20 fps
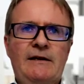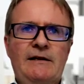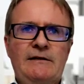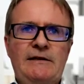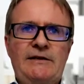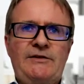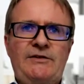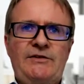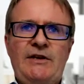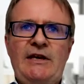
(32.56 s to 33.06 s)

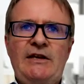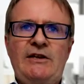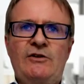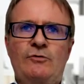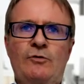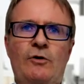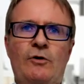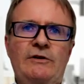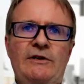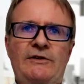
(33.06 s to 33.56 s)
Let's say
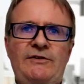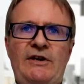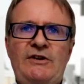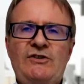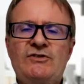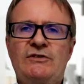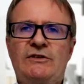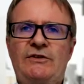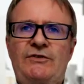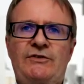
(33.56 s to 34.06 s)
your
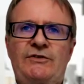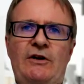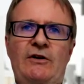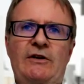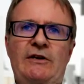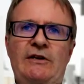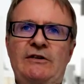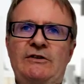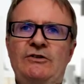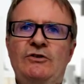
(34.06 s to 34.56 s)
organization is
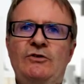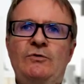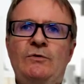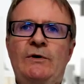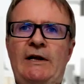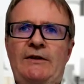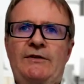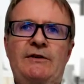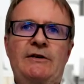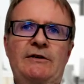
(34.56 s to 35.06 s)
starting a new
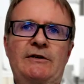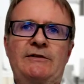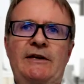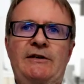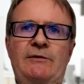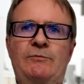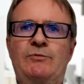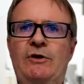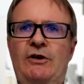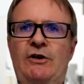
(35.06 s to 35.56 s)
healthcare
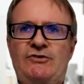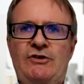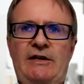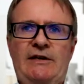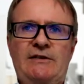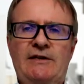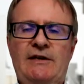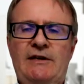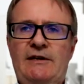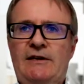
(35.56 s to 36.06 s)
data
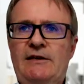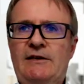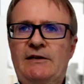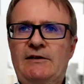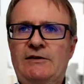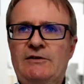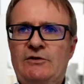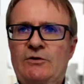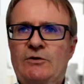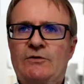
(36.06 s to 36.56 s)
project.
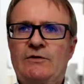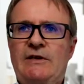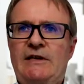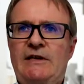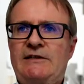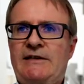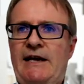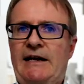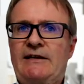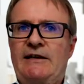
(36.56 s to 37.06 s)
You're
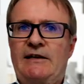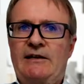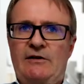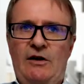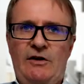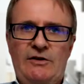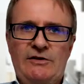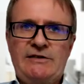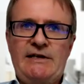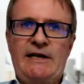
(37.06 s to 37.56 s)
the technical
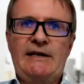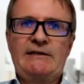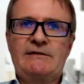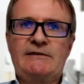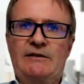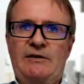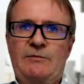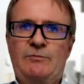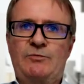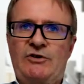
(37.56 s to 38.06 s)

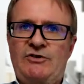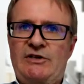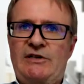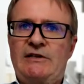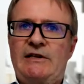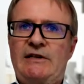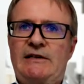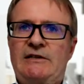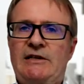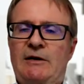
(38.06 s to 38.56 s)
architect and the project
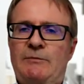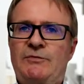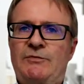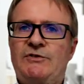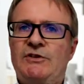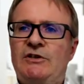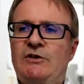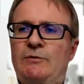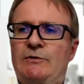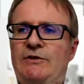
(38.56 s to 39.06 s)
lead comes
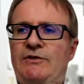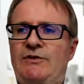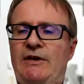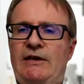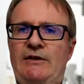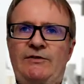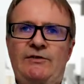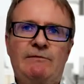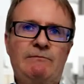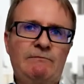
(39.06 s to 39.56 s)
to you and
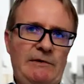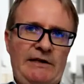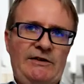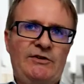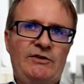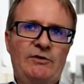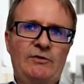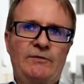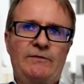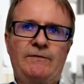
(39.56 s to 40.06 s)
says,
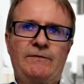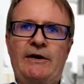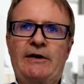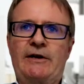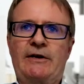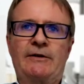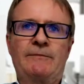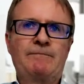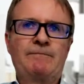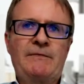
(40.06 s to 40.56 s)
let's use
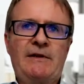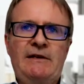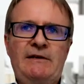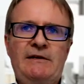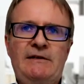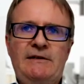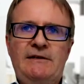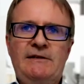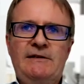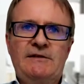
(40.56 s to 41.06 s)
FHIR.
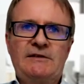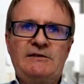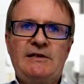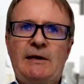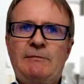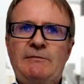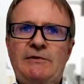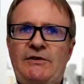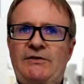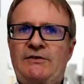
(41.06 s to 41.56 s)
The
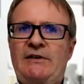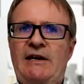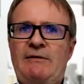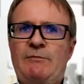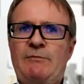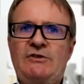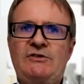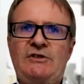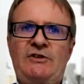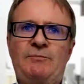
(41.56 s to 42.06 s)
team doesn't have
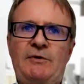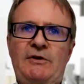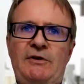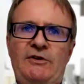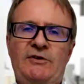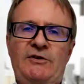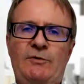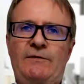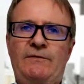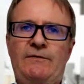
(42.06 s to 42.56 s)
much
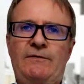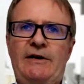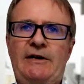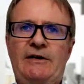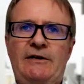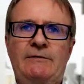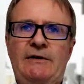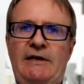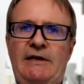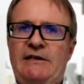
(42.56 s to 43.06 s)
experience with
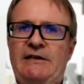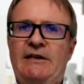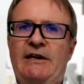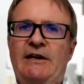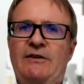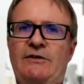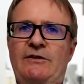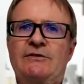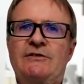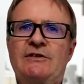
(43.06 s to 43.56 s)
FHIR and
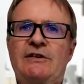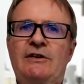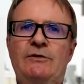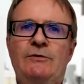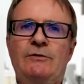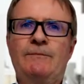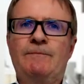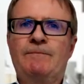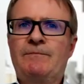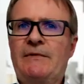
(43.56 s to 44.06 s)
neither do
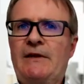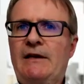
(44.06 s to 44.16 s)
you.